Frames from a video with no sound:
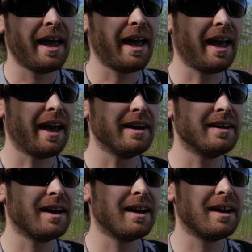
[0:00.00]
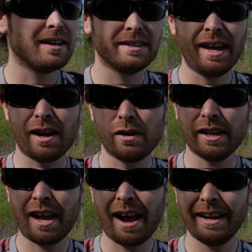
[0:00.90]
And yeah,
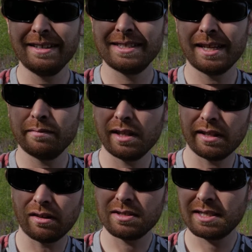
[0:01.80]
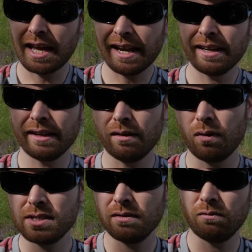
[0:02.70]
it kind of seemed a little stagnant. It
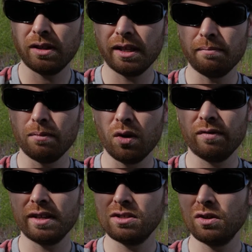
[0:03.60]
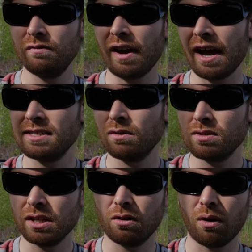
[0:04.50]
wasn't really moving too fast, it
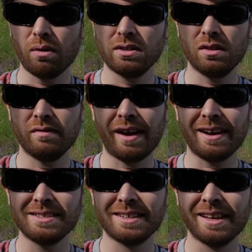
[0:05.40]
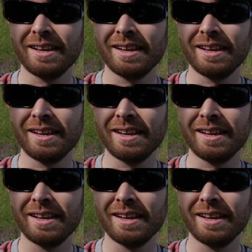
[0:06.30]
wasn't growing too fast.